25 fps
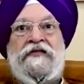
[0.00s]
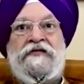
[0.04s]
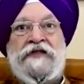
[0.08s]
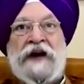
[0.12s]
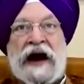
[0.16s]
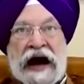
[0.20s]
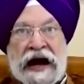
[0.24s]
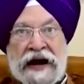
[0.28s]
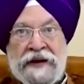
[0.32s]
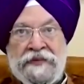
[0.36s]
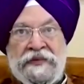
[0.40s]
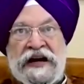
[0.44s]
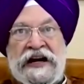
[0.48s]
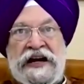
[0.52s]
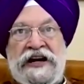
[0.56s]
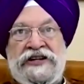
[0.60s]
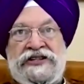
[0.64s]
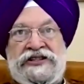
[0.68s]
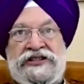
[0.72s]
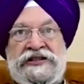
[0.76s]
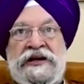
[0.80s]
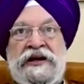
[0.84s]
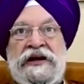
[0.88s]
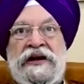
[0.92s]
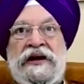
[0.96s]

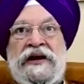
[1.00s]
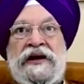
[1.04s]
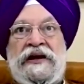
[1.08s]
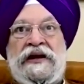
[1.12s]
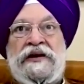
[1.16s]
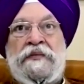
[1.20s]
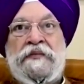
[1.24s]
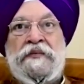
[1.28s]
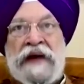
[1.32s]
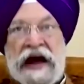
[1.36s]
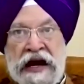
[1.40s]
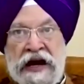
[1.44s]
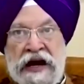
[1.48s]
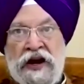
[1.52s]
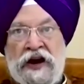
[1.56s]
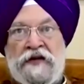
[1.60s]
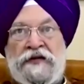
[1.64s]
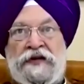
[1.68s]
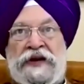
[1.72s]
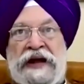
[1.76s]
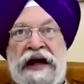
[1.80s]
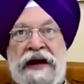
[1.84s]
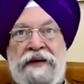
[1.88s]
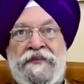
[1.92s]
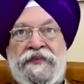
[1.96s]
farmers, many
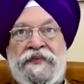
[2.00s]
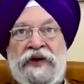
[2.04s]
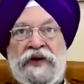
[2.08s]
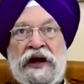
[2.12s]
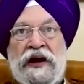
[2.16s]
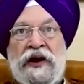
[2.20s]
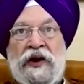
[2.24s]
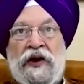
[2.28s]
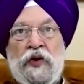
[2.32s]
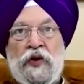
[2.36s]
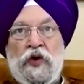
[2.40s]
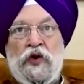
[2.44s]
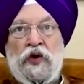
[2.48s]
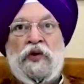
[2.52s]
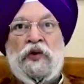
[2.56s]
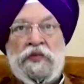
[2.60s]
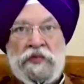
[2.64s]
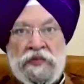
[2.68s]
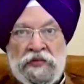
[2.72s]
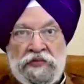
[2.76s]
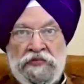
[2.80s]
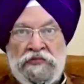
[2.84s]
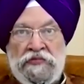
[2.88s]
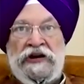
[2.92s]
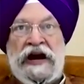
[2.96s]
of them who
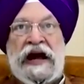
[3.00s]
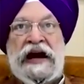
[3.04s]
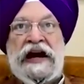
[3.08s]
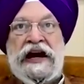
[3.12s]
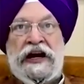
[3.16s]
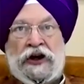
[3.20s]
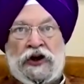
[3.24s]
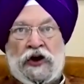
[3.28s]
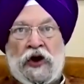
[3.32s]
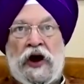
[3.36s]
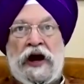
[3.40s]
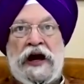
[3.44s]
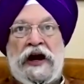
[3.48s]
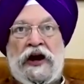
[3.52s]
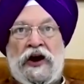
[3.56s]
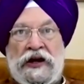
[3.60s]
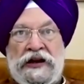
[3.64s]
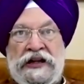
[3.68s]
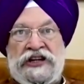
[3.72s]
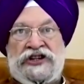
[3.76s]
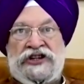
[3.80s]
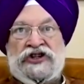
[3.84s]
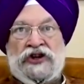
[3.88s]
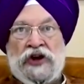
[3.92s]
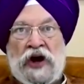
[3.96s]
really toil
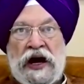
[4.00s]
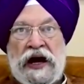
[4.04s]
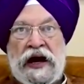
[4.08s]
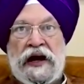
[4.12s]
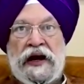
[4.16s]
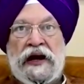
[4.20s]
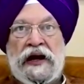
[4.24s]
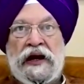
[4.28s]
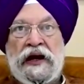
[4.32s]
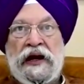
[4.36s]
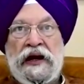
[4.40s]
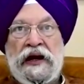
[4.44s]
on the soil.